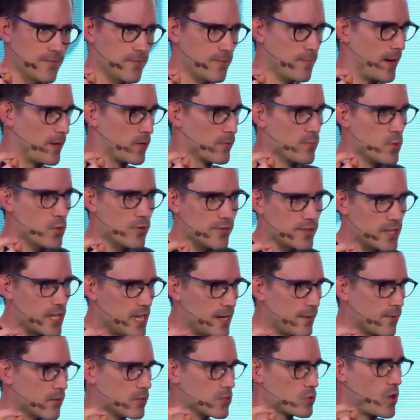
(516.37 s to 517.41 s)
by removing
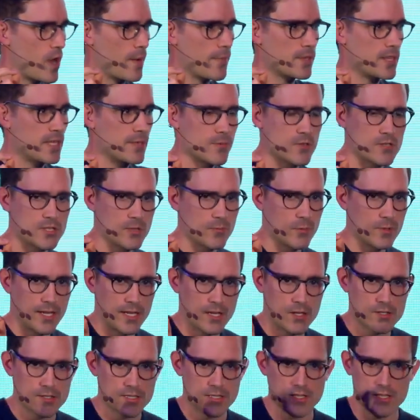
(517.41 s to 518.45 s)
them or swapping them with someone
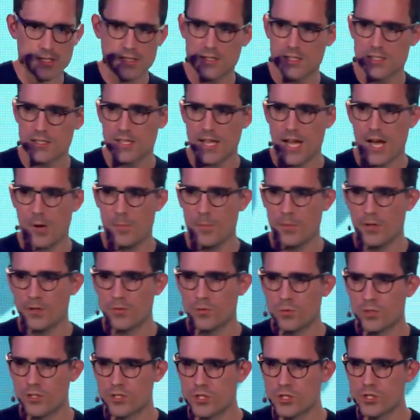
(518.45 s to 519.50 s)
else, and this output
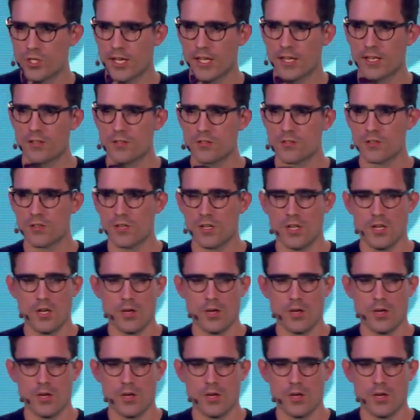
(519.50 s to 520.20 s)
wouldn't change,